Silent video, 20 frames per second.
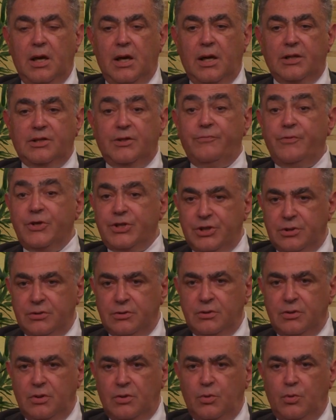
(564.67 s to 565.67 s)
a division
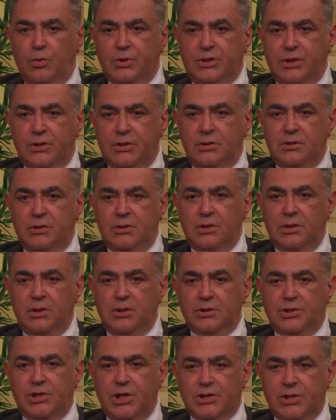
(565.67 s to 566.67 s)
within
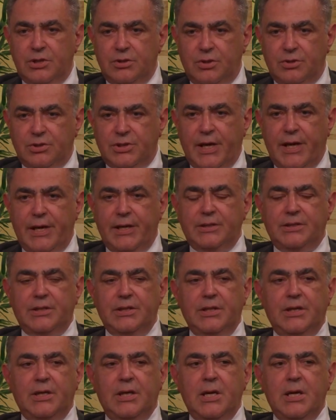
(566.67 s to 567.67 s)
Chechen
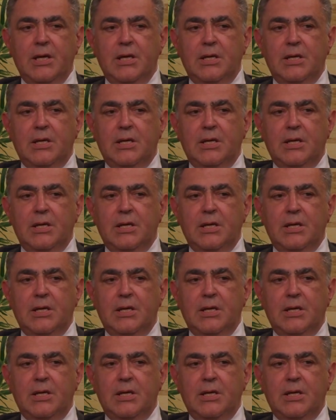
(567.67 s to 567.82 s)
society